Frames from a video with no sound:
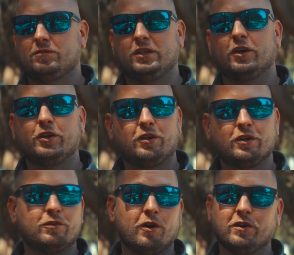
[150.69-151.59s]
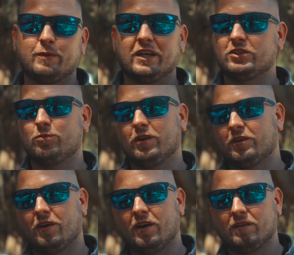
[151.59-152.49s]
you know, you can grow as big as you want to
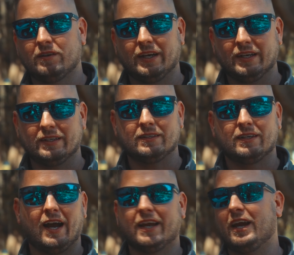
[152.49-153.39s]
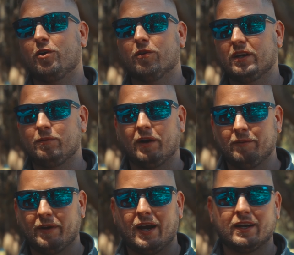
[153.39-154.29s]
grow. And I can't hold
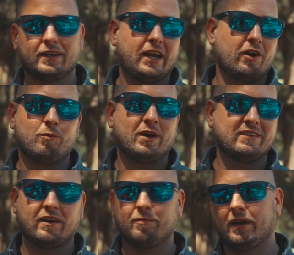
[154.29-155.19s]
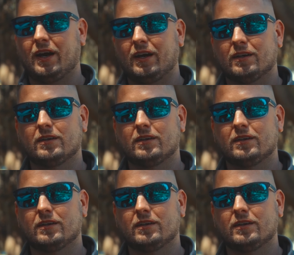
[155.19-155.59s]
anybody back, can't hold myself back.